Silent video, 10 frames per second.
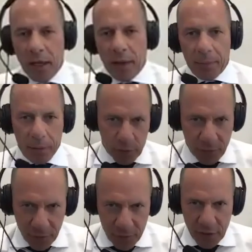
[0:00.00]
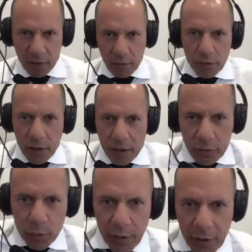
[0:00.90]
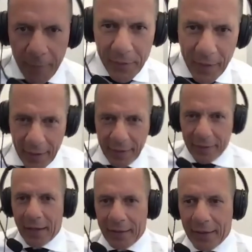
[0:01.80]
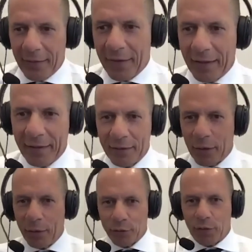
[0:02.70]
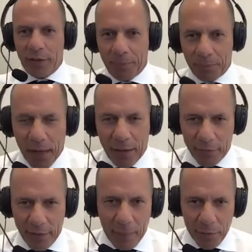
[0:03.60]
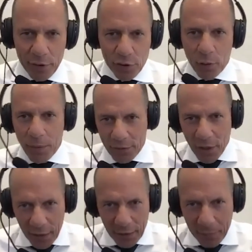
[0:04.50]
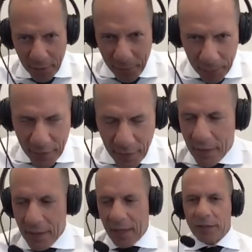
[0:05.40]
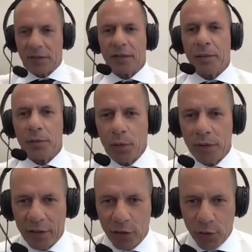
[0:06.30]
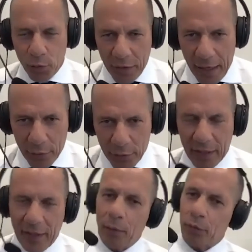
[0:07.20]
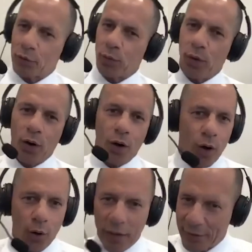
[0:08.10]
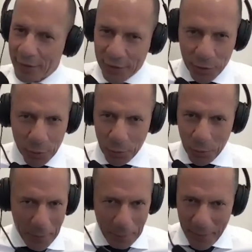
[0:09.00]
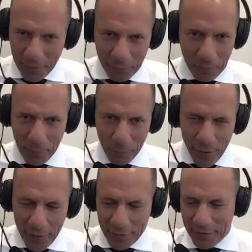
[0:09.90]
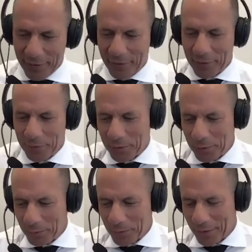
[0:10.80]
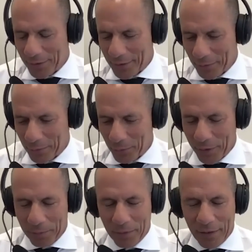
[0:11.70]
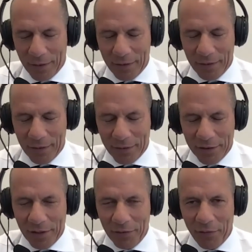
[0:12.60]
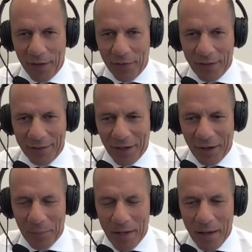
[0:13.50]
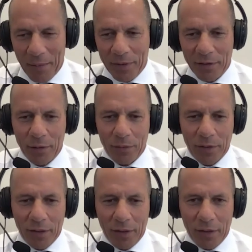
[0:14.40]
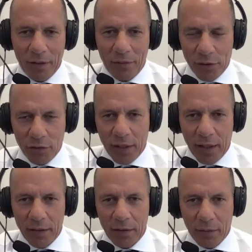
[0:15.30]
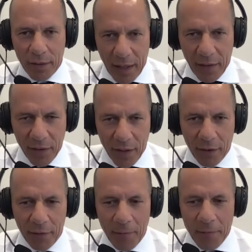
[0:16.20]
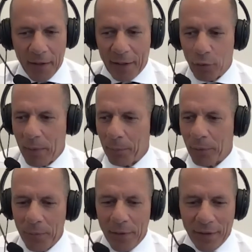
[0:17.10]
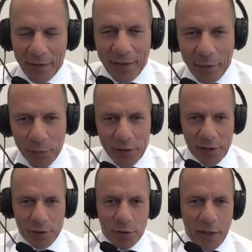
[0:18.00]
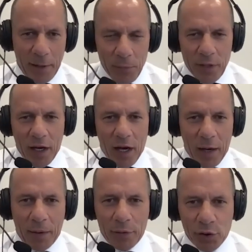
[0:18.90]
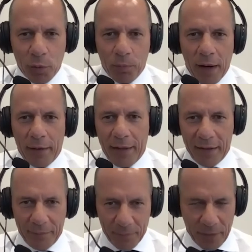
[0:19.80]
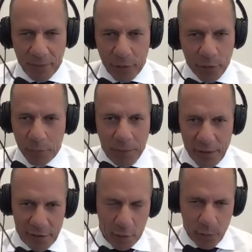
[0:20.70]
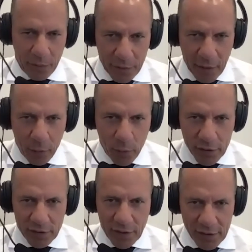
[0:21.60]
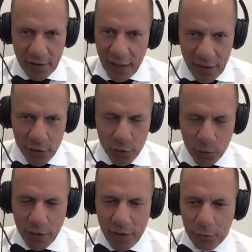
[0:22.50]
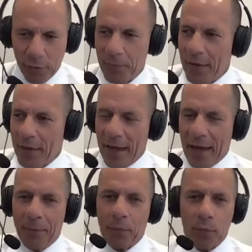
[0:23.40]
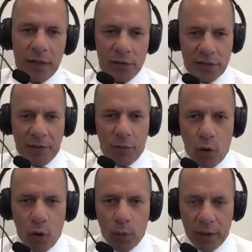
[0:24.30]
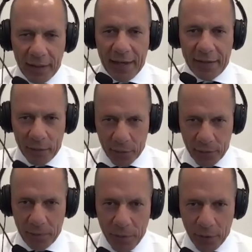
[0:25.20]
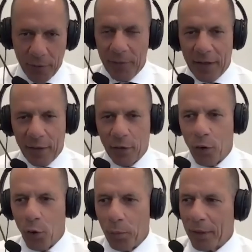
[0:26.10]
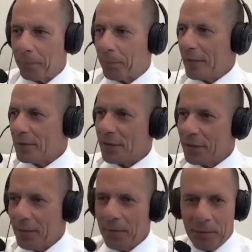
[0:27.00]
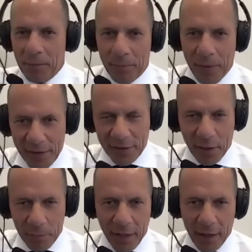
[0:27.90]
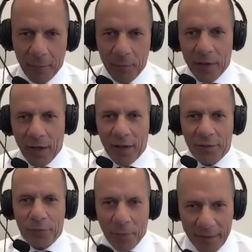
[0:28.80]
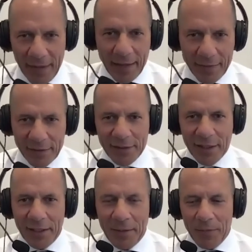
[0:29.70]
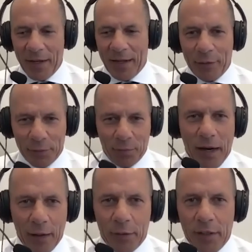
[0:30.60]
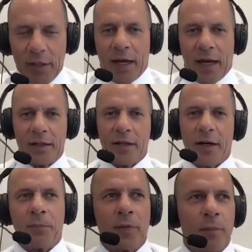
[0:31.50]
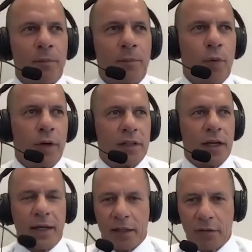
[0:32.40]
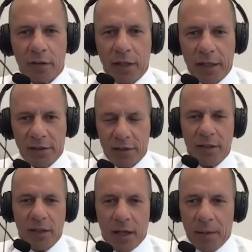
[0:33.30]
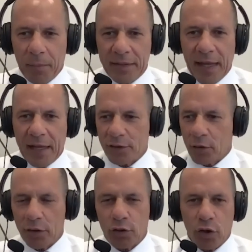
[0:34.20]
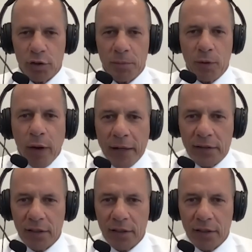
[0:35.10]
I was at fifteen hundred dollars a week, and and and and you know, I was really proud and happy to show him, "Hey, John, I'm I'm at that." And he said, "Let me know when you get to two thousand. Now that was whoa, that's too big for my brain to to to uh, you know really uh, conceive of at that time but you know uh, eventually uh, you know i got there and i remember like it was yesterday uh, i was so proud i had a, a, very good paycheck whatever that was in 1982 or 83 and we used to have a hallway landing with a mirror at our home and i pasted my pay stub there uh, for my dad to see and i was proud and um, boy did i get a good lesson my dad started charging me rent